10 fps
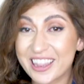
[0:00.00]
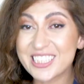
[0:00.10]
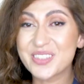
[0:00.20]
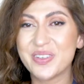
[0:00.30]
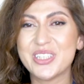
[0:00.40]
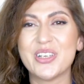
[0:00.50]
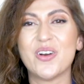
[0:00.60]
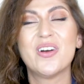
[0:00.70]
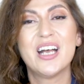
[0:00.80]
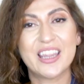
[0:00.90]
this
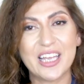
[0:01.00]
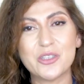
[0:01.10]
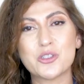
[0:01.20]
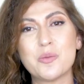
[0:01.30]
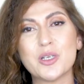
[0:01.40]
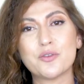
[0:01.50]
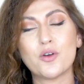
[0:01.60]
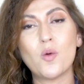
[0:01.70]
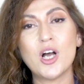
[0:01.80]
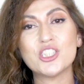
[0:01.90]
video. Thank you so much
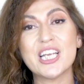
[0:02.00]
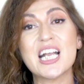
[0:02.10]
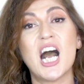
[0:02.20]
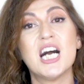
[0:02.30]
for watching.